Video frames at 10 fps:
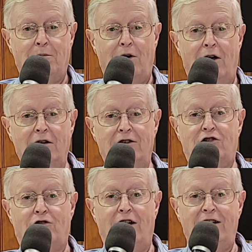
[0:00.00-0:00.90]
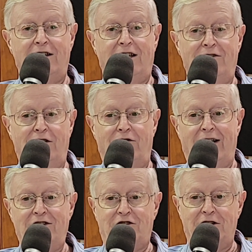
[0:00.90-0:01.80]
Paul is trying to give
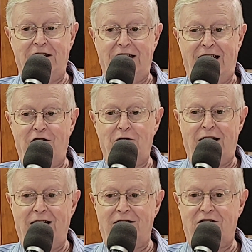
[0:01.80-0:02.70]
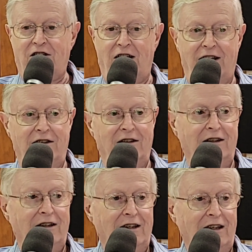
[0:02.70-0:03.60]
advice to the dad who can't decide,
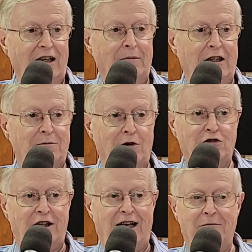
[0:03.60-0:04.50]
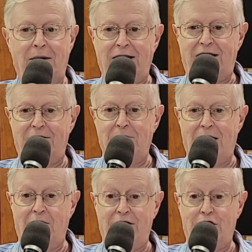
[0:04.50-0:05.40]
am I supposed to have my kid
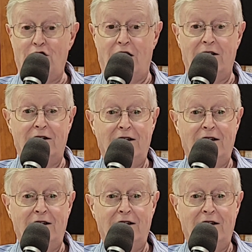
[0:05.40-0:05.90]
married or not?